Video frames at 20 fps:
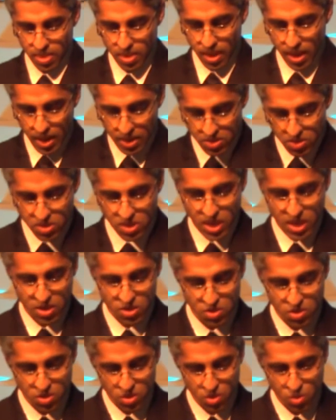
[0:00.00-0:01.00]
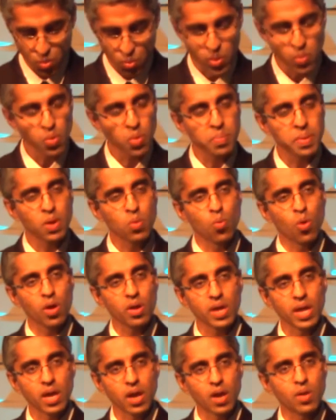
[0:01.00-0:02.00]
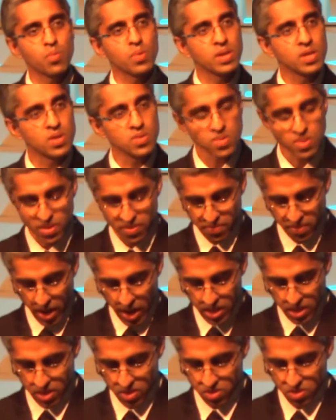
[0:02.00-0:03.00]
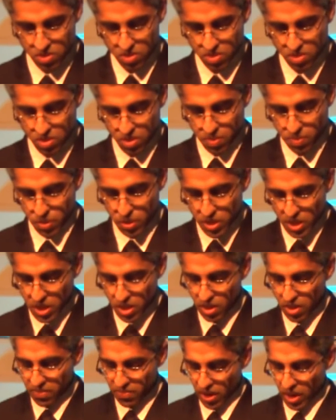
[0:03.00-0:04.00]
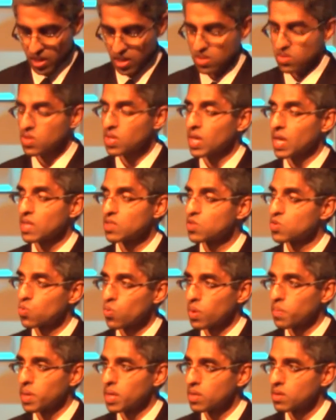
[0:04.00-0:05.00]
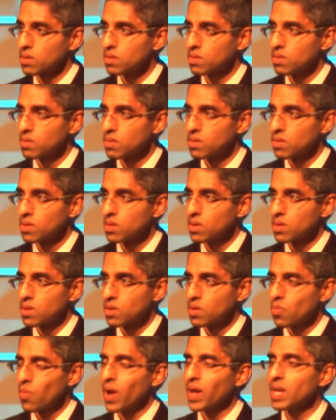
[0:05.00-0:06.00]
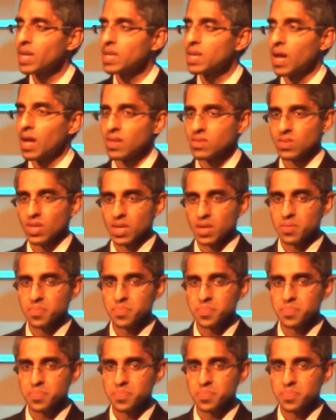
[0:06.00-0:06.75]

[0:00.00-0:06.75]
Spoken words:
And sixth, we will be working on reducing violence, particularly violence against women, recognizing